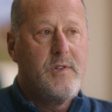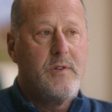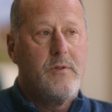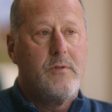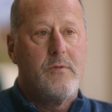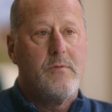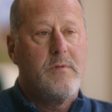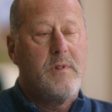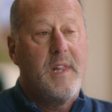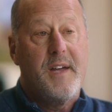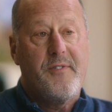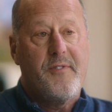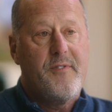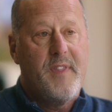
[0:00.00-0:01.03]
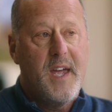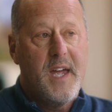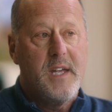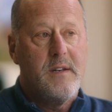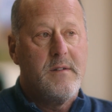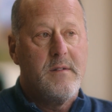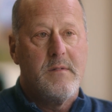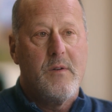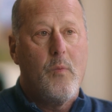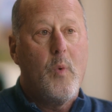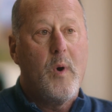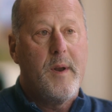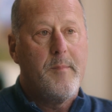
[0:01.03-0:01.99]
to less than
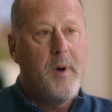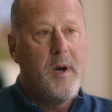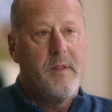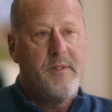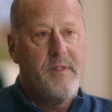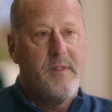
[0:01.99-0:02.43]
one a month.